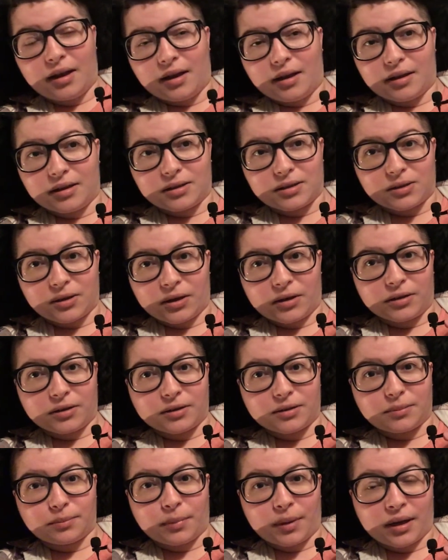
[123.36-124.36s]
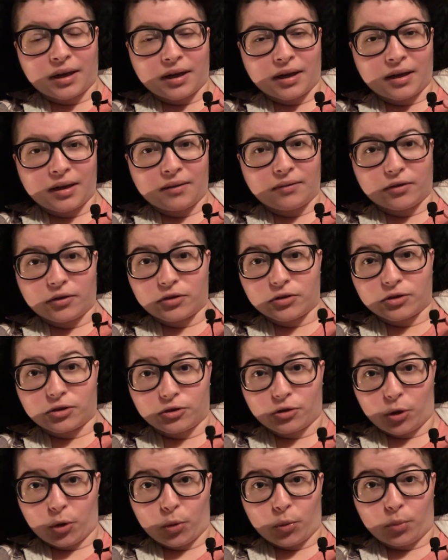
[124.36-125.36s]
start my
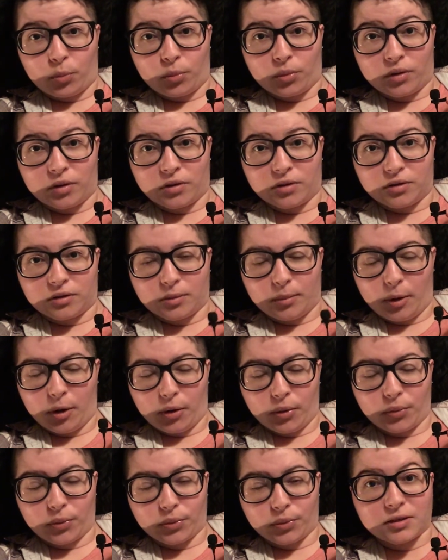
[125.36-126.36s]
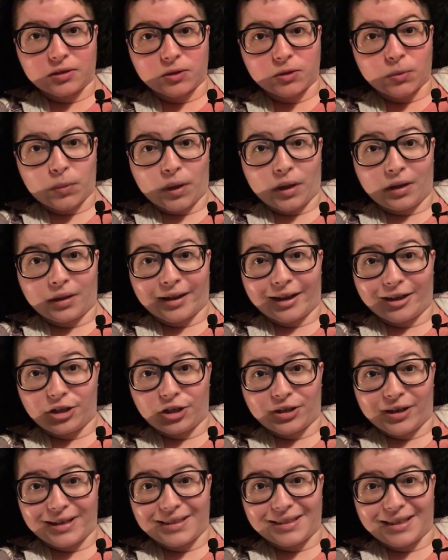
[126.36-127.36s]
first tome tomorrow. So I'll
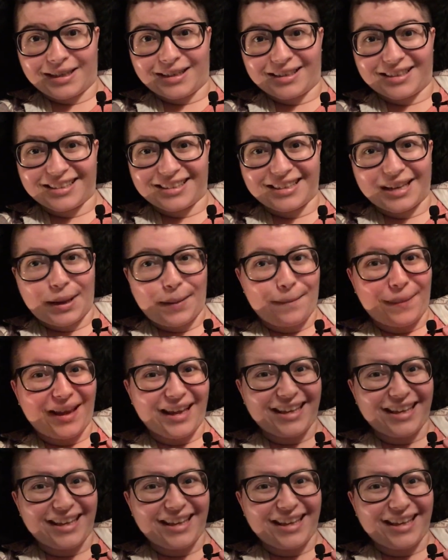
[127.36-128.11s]
catch you guys then.